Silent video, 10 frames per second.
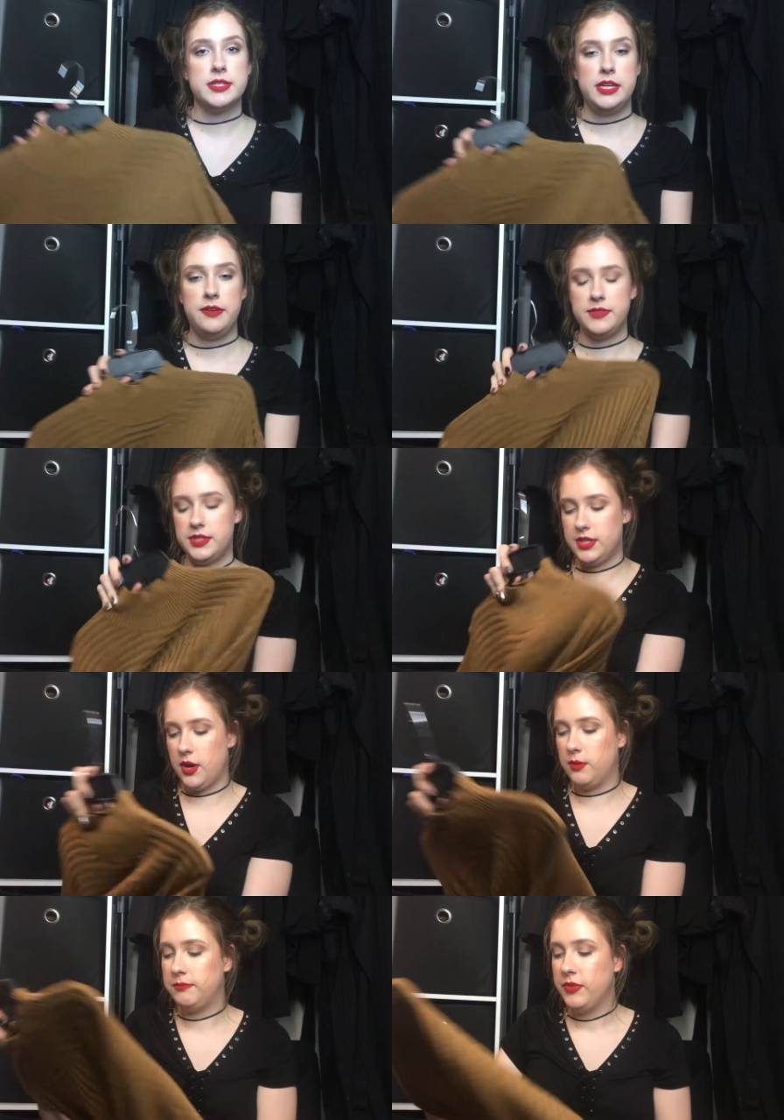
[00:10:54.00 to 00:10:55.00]
sleeves.
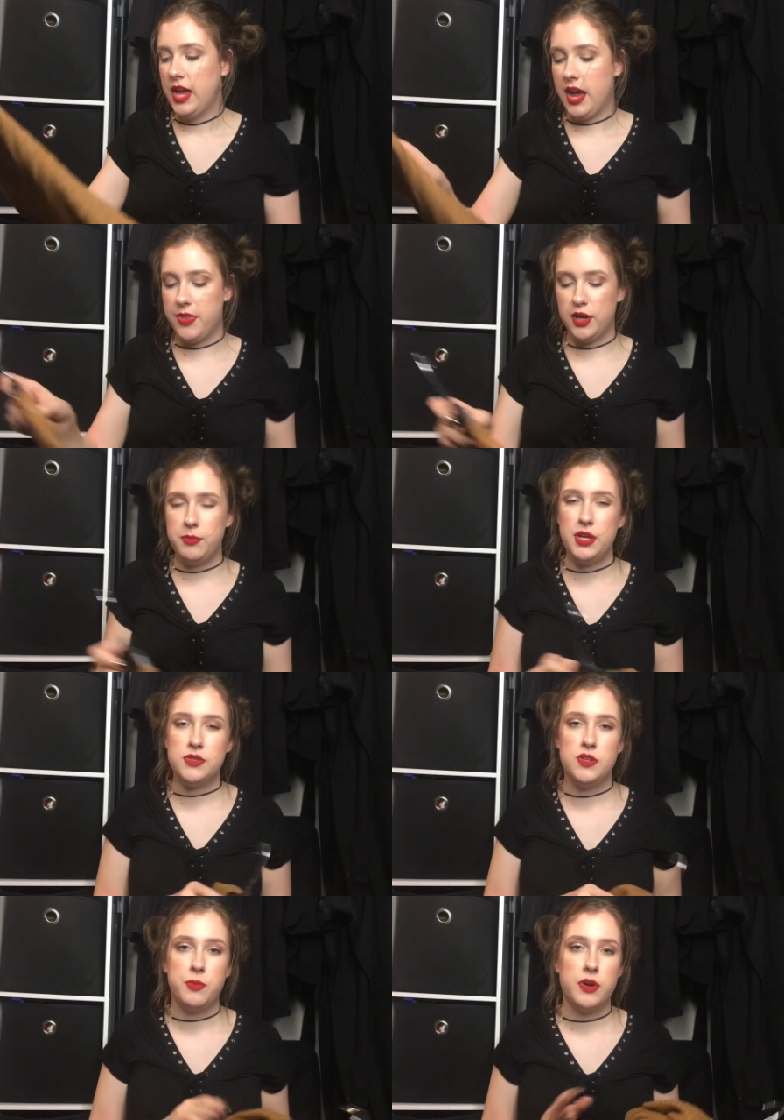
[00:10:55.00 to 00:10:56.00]
So I thought it'd be a
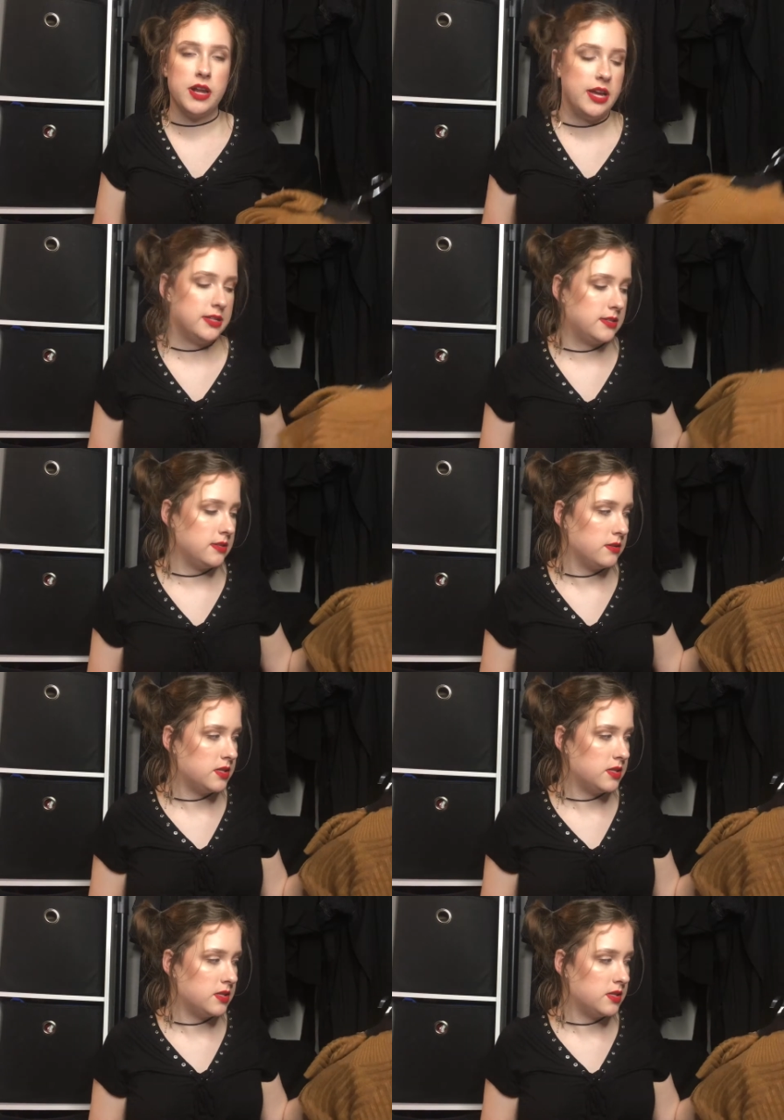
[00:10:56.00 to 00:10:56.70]
super nice